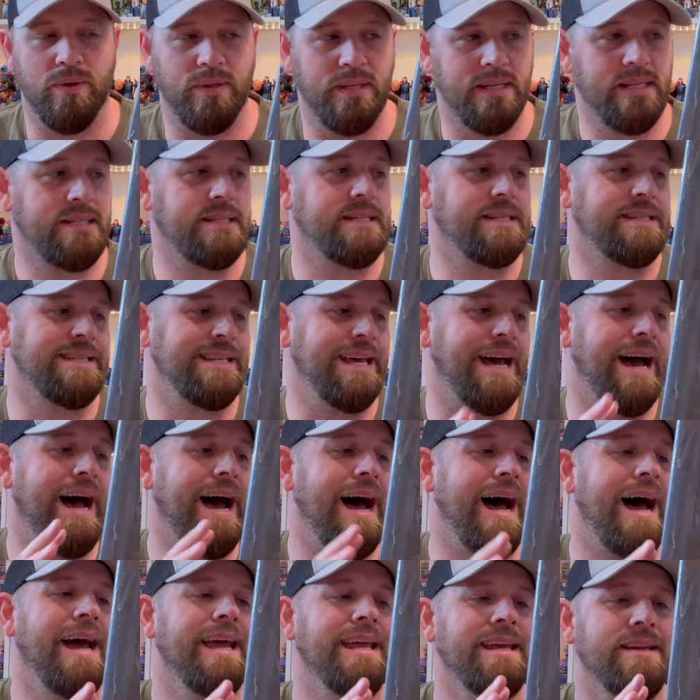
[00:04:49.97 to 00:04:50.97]
This is the
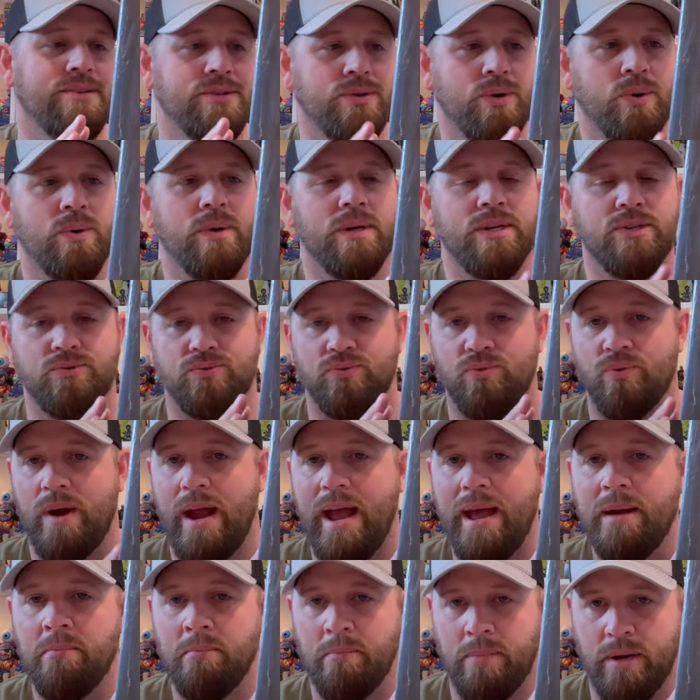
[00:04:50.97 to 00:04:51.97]
Hiya Toys
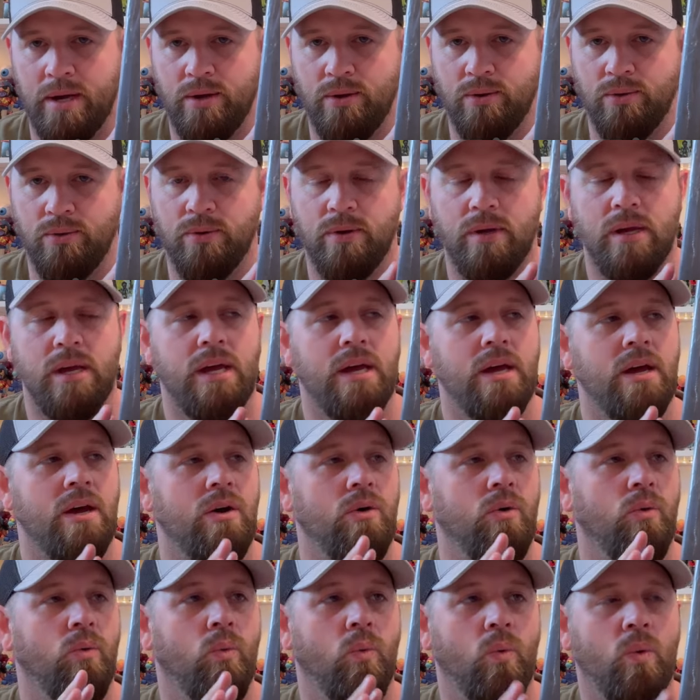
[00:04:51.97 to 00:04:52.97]
Rambo
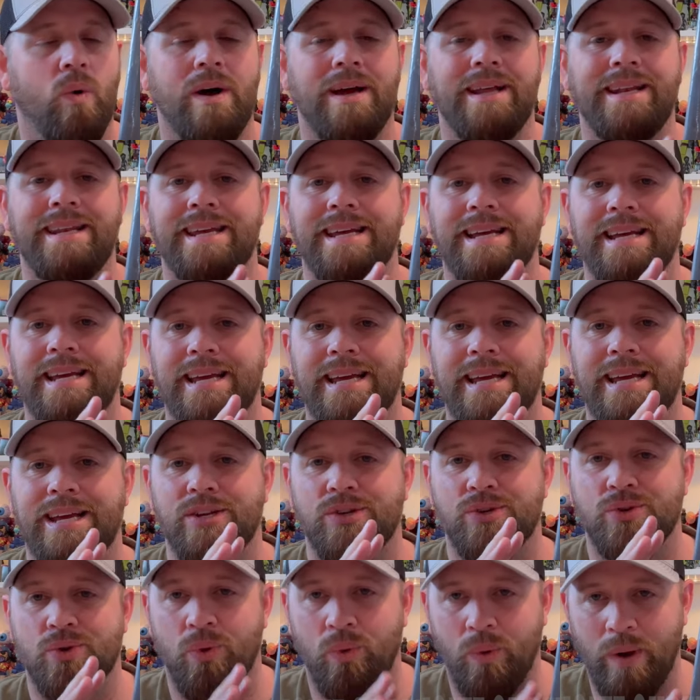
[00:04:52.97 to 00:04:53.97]
1
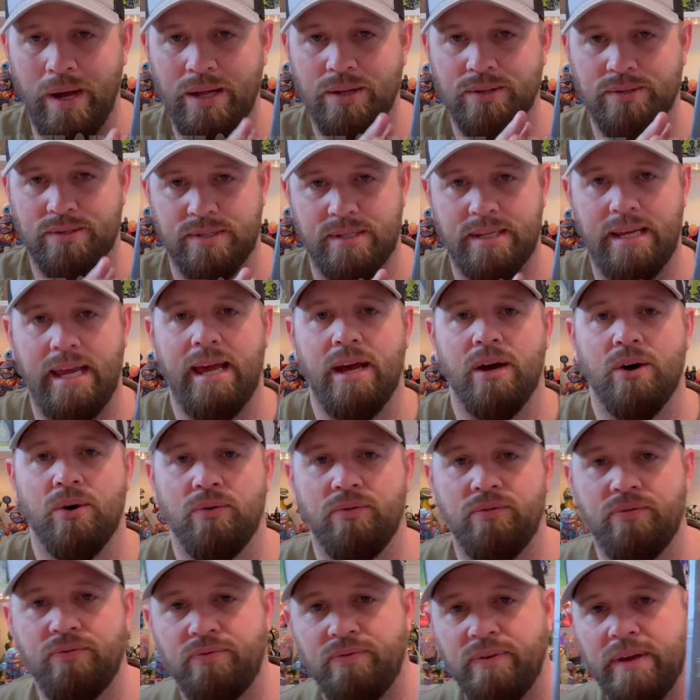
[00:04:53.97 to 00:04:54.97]
12th scale
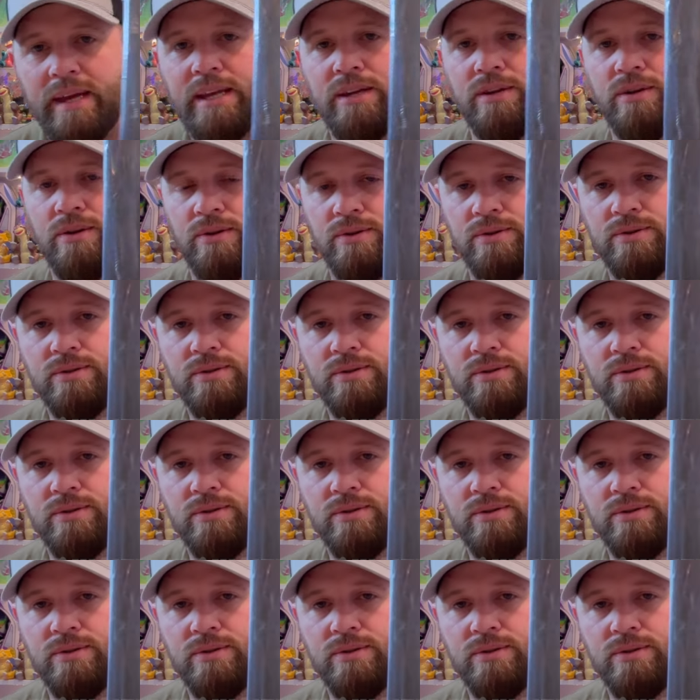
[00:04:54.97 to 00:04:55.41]
figure.